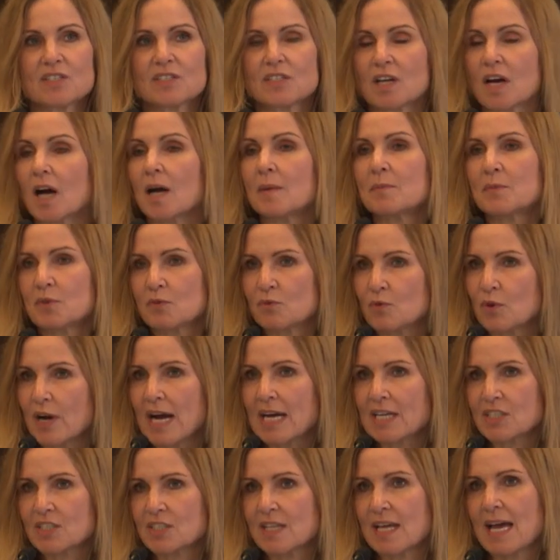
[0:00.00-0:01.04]
type of
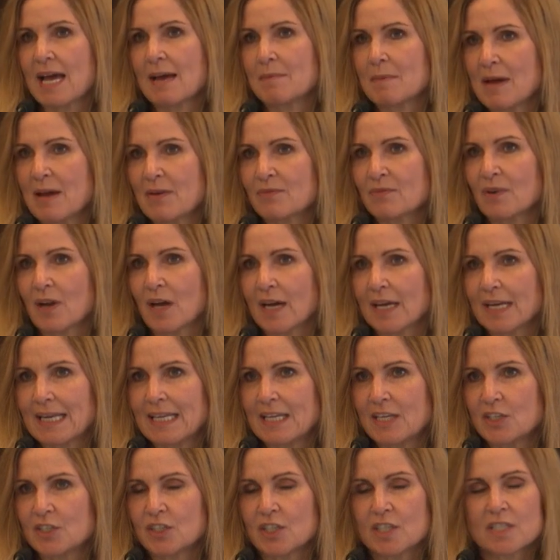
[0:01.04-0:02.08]
rash, the MF-like
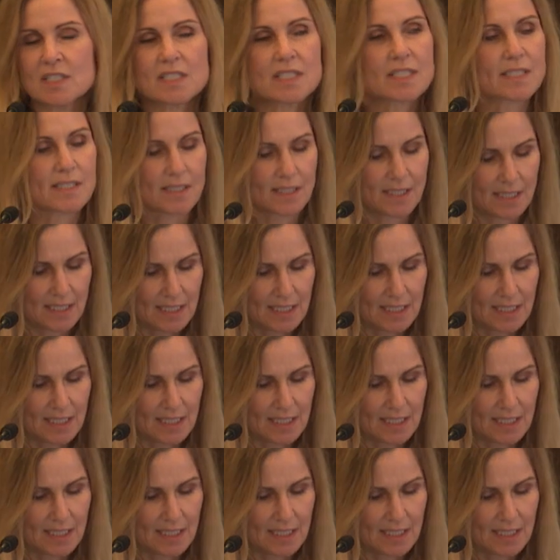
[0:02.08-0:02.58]
lesions,